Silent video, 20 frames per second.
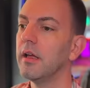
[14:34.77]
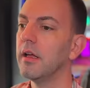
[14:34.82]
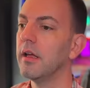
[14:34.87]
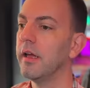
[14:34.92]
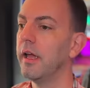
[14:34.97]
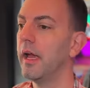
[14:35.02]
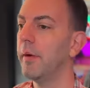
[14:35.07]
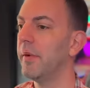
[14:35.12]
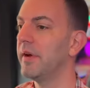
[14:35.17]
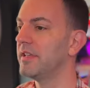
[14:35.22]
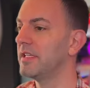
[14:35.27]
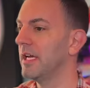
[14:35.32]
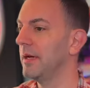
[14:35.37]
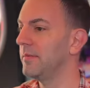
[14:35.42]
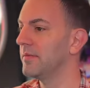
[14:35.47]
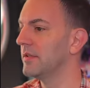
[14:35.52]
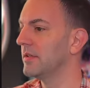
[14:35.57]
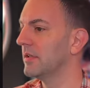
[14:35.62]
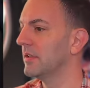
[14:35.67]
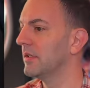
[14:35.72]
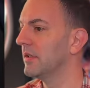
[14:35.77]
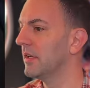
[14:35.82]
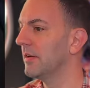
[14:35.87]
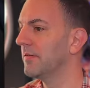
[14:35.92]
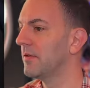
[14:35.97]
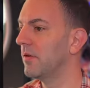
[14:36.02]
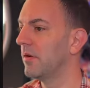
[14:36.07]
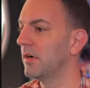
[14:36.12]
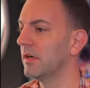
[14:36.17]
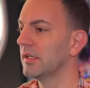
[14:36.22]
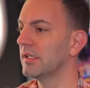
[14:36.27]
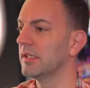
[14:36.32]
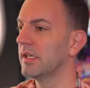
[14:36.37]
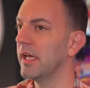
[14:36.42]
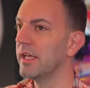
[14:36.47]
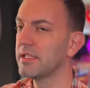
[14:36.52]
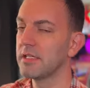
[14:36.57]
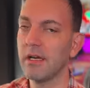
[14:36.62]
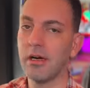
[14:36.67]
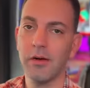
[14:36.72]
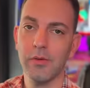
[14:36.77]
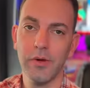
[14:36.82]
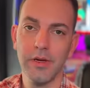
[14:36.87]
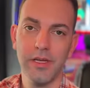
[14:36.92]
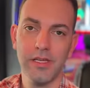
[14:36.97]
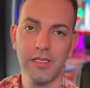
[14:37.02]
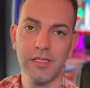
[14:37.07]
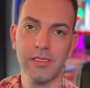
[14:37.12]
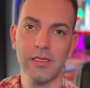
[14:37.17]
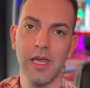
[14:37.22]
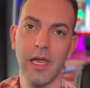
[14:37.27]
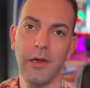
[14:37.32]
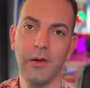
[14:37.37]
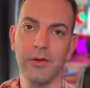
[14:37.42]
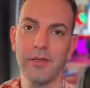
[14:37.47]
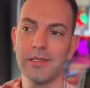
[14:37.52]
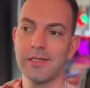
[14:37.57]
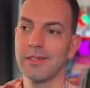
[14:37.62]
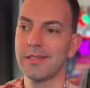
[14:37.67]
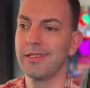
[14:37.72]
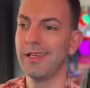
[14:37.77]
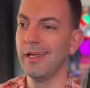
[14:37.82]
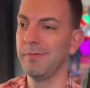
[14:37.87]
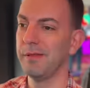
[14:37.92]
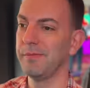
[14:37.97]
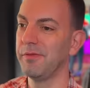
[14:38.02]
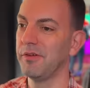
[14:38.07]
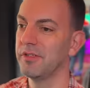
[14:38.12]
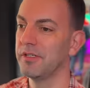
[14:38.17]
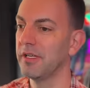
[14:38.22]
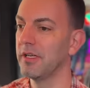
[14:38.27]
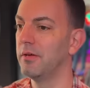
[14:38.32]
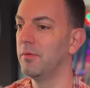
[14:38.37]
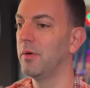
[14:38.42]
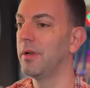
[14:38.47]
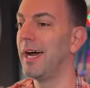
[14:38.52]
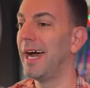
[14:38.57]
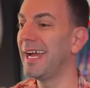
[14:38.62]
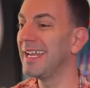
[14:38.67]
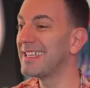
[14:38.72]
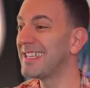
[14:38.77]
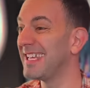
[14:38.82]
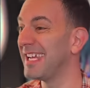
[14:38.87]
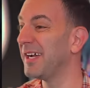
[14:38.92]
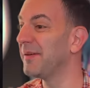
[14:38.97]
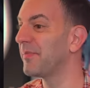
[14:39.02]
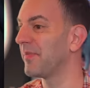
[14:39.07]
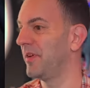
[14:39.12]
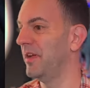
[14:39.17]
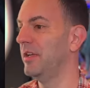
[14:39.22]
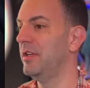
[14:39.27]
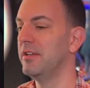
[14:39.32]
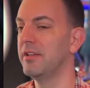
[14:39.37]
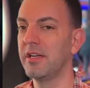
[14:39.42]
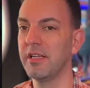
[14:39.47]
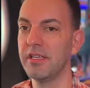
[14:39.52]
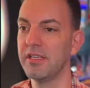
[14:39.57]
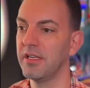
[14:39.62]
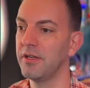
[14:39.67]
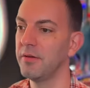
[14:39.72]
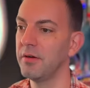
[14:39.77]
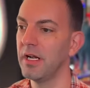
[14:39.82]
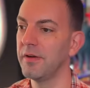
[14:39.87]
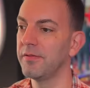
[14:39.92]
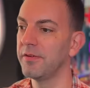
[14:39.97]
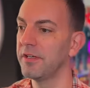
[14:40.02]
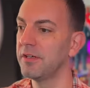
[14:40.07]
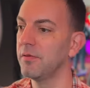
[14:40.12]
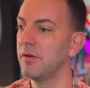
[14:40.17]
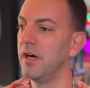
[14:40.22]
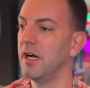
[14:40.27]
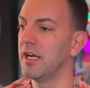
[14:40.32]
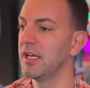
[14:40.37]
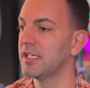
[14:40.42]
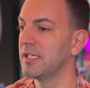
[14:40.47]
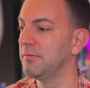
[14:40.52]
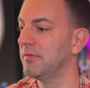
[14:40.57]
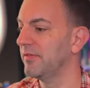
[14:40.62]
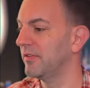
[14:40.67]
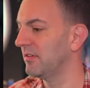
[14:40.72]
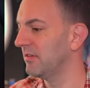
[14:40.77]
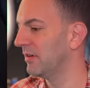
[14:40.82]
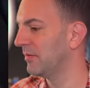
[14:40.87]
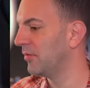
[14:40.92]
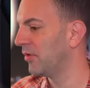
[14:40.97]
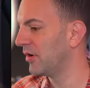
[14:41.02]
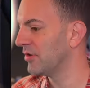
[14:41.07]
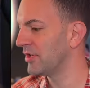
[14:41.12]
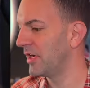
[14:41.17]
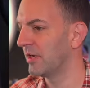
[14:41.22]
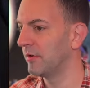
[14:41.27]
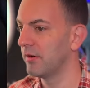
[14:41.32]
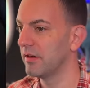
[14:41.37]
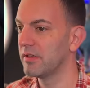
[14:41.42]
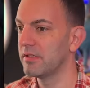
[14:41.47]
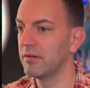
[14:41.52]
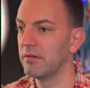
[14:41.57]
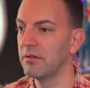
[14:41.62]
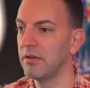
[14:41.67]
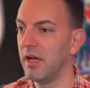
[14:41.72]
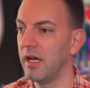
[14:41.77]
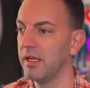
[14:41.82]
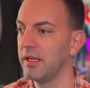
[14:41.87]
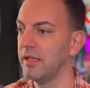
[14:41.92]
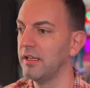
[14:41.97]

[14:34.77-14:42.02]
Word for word: And we tipped of course, as always. I always tell people to, what I tip, and you can do whatever you want, because some of you are more generous or not.